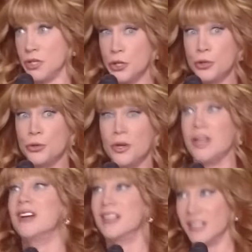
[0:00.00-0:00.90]
You
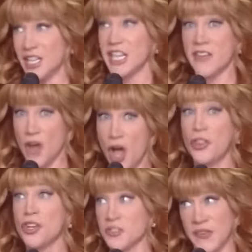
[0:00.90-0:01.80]
can have
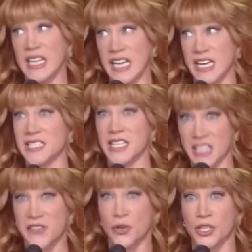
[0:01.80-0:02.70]
all those feelings
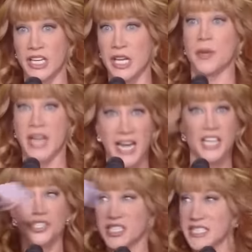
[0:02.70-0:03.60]
and leave early, but I
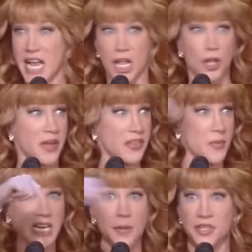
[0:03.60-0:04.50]
can just tell by
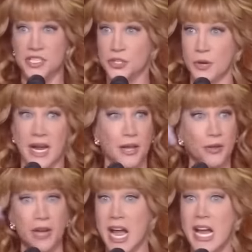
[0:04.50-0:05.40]
the makeup of this
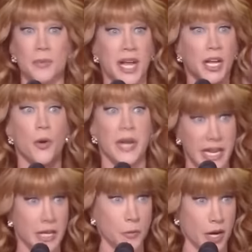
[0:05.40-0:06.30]
crowd, I am not
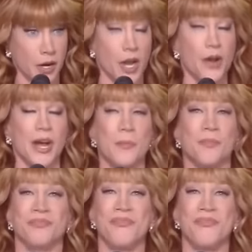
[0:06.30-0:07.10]
going anywhere. All right.